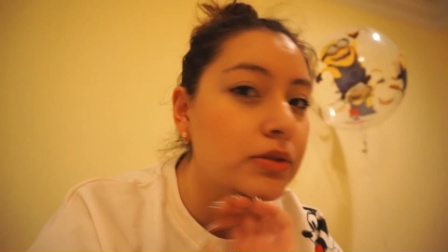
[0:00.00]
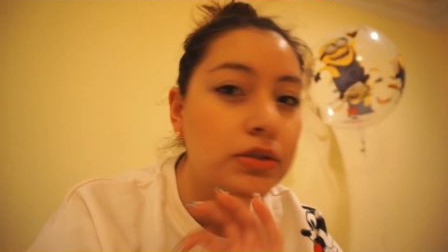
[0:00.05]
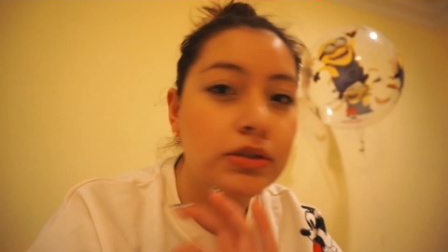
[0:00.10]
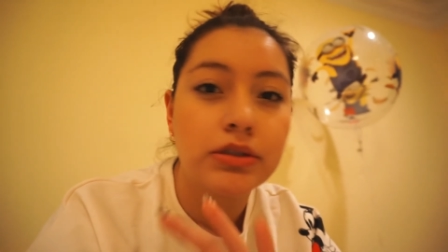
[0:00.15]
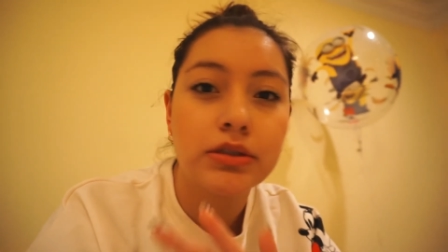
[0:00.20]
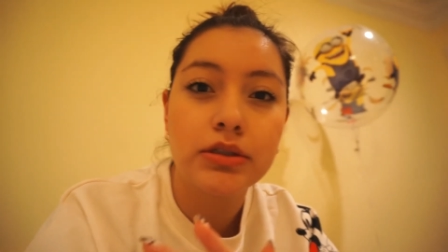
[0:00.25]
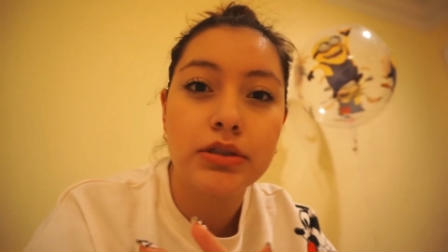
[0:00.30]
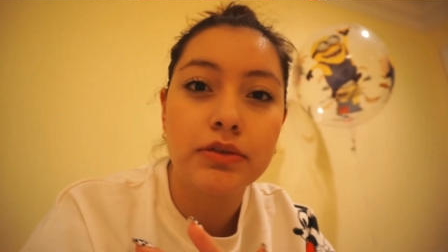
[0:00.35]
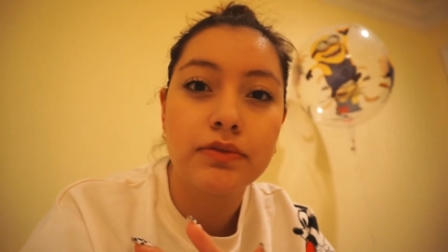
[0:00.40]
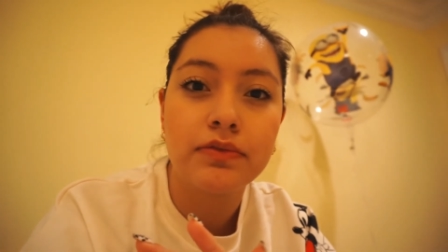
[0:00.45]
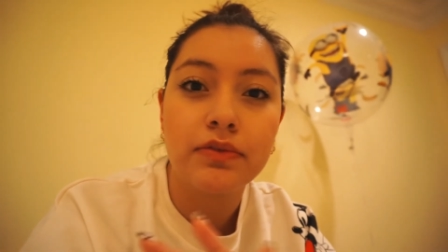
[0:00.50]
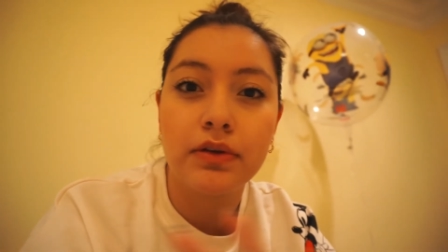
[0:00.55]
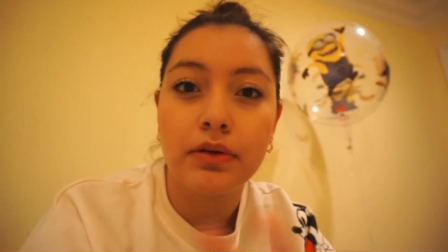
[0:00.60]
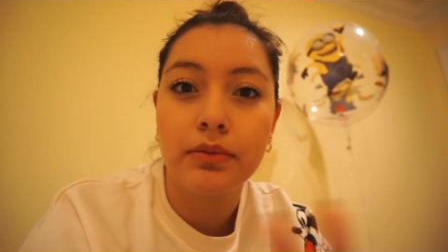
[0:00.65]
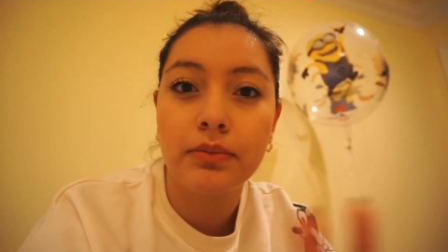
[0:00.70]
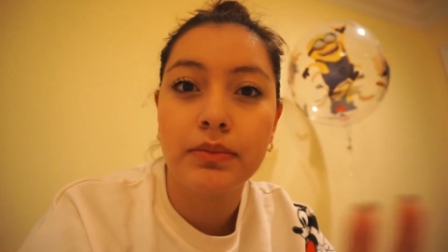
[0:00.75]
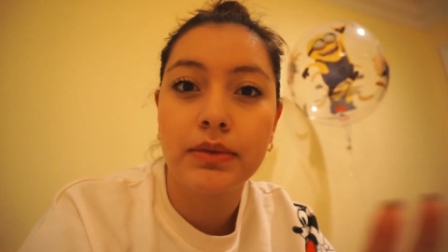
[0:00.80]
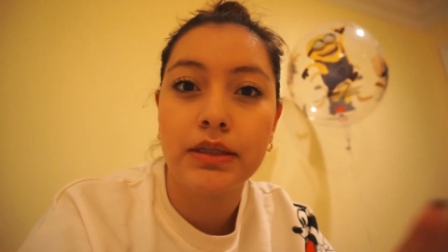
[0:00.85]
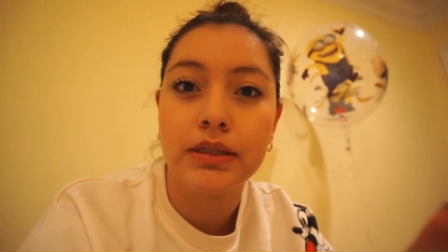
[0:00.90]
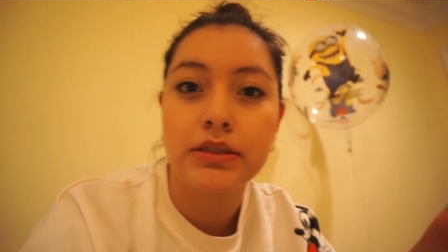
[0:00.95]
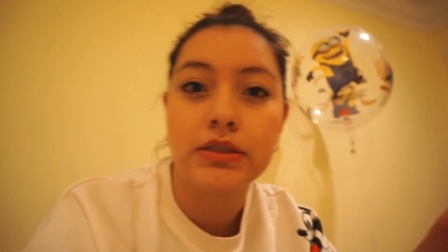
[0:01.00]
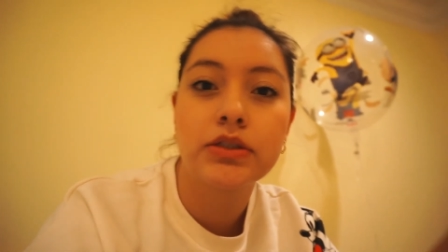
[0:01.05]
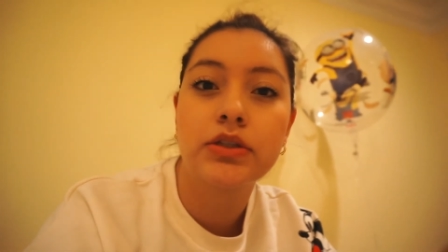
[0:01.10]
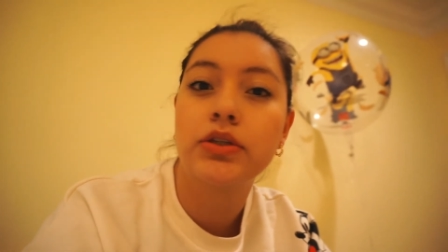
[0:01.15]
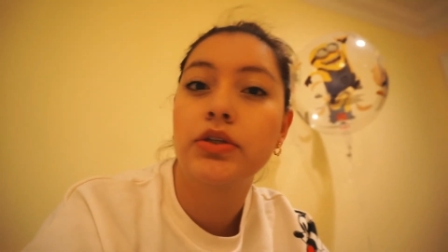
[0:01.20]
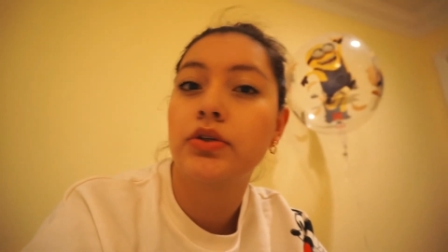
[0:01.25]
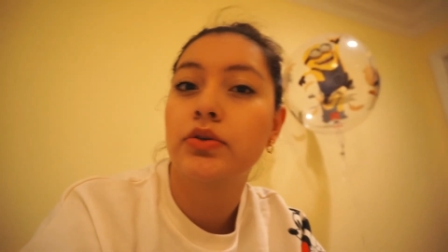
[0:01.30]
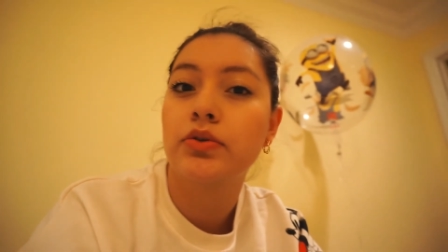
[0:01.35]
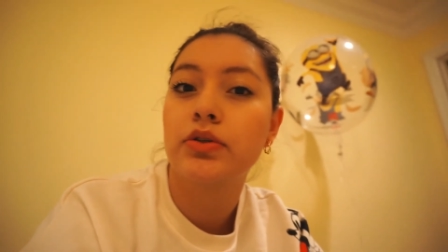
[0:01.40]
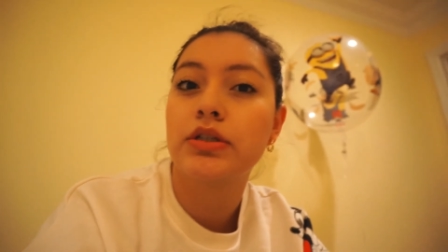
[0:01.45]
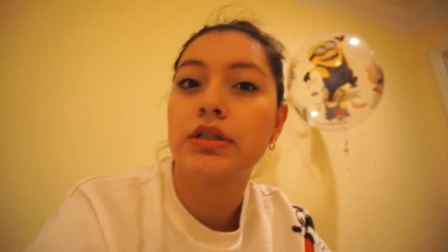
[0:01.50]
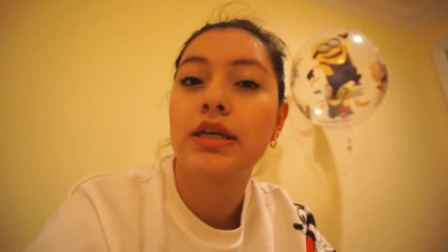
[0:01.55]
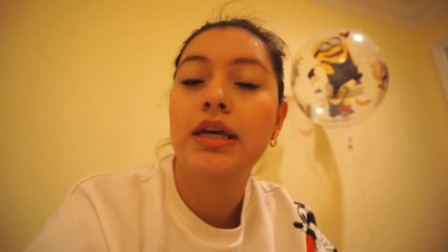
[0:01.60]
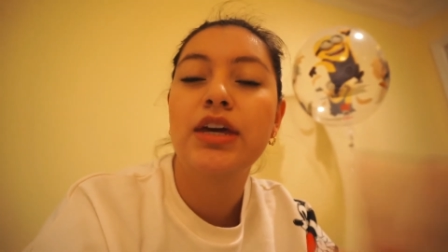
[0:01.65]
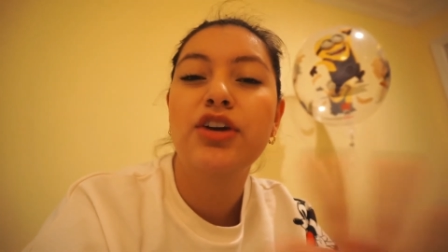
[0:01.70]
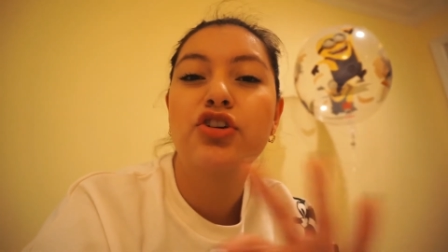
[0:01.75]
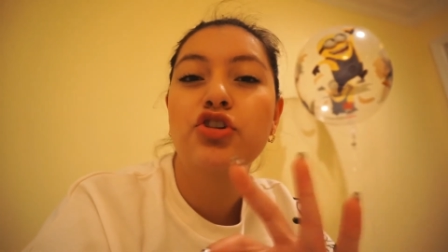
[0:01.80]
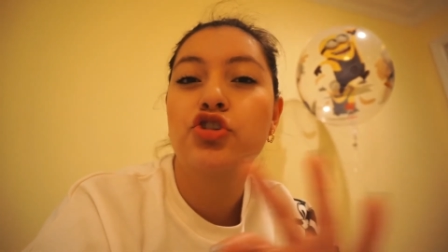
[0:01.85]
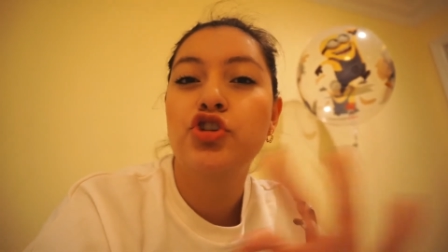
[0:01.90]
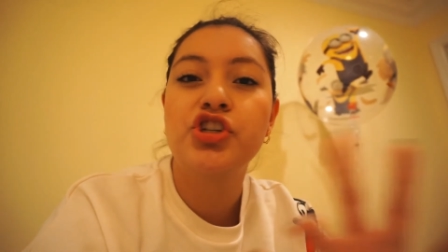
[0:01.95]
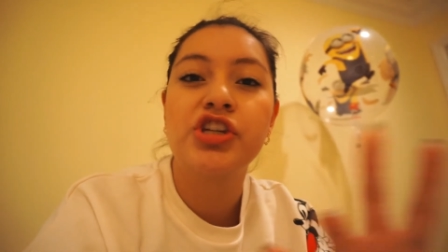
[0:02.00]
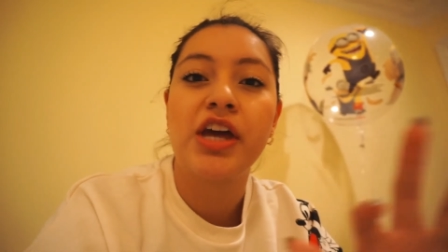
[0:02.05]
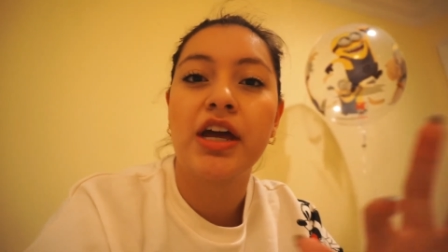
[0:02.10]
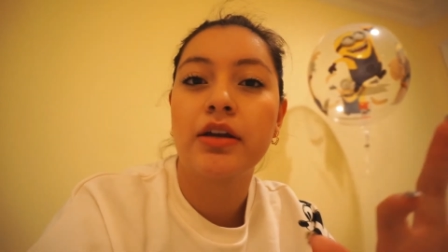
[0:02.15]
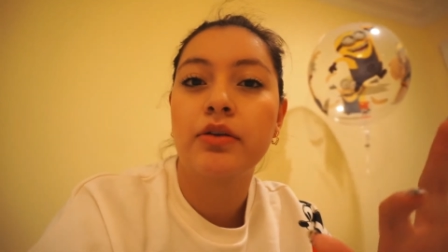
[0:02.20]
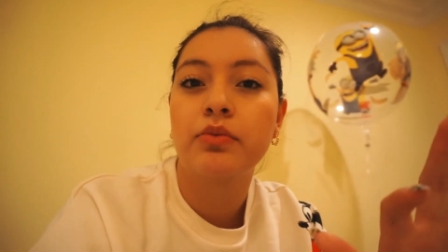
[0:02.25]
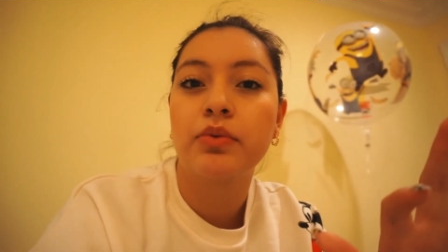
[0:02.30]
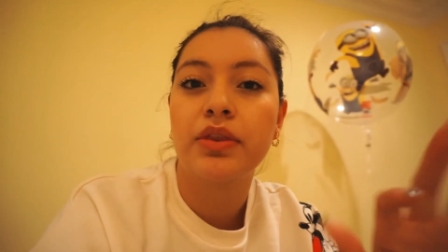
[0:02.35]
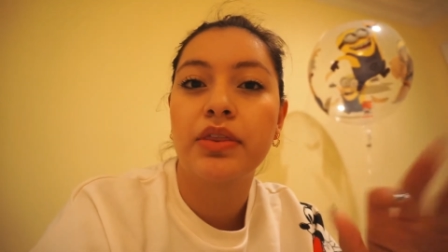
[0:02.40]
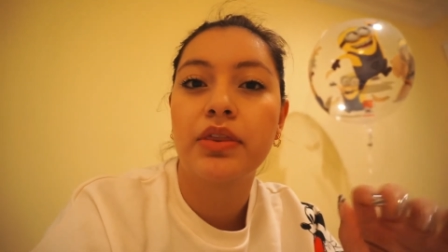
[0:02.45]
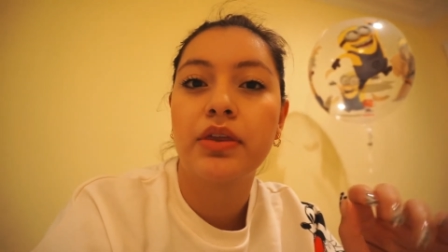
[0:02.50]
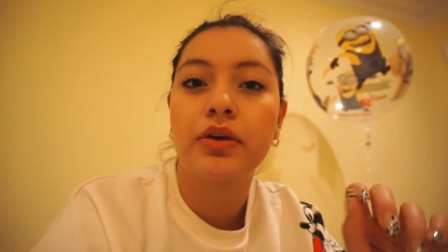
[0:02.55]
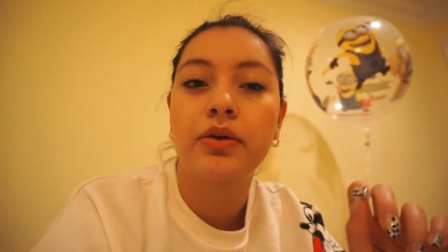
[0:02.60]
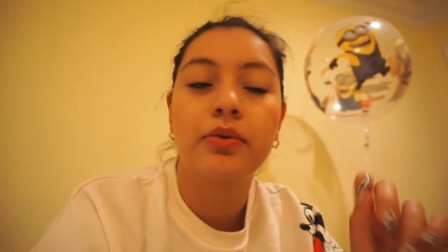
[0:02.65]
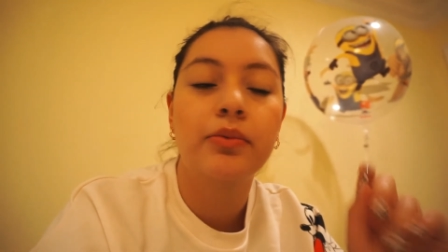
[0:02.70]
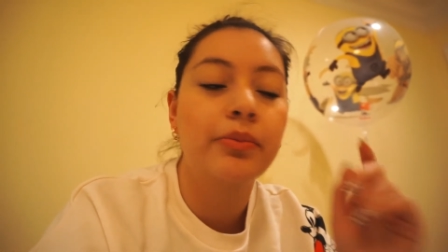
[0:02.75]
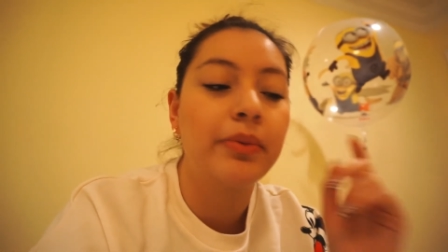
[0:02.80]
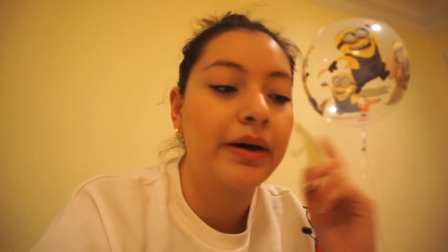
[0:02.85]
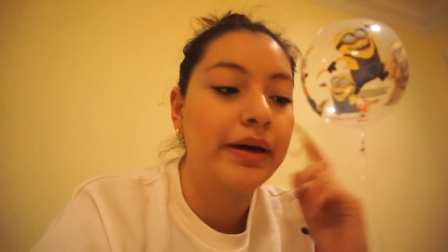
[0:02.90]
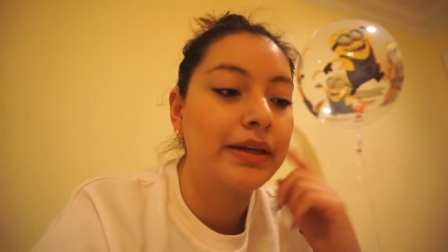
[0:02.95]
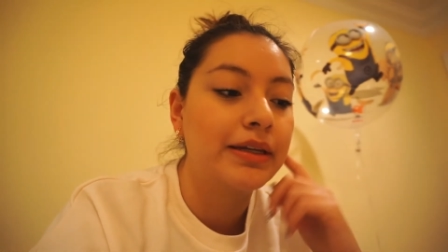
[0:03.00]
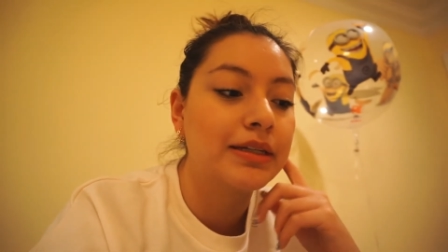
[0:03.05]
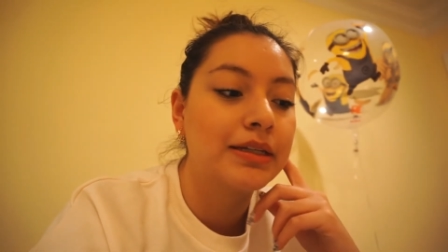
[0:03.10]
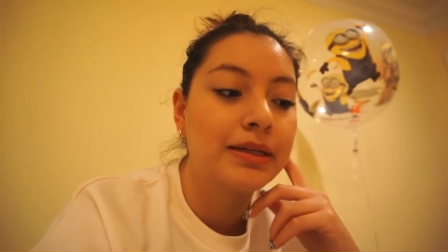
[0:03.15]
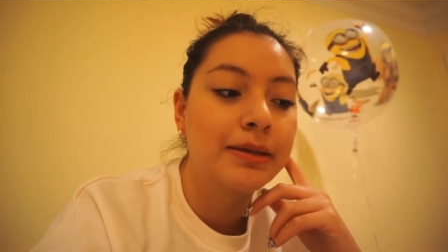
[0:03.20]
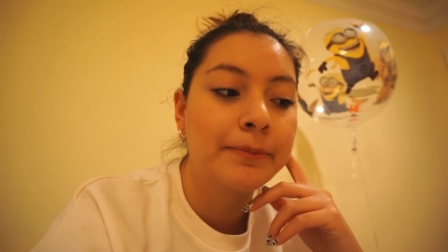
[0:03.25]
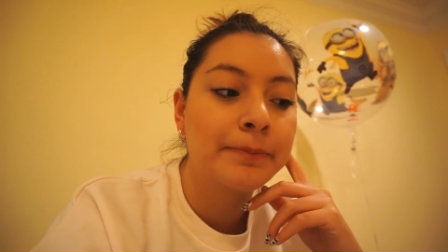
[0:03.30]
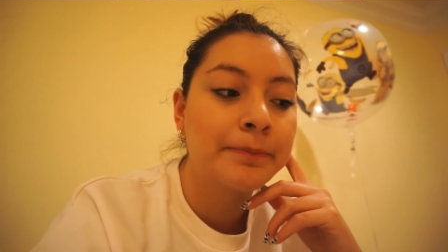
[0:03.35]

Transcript: just to film this cute chat with you, but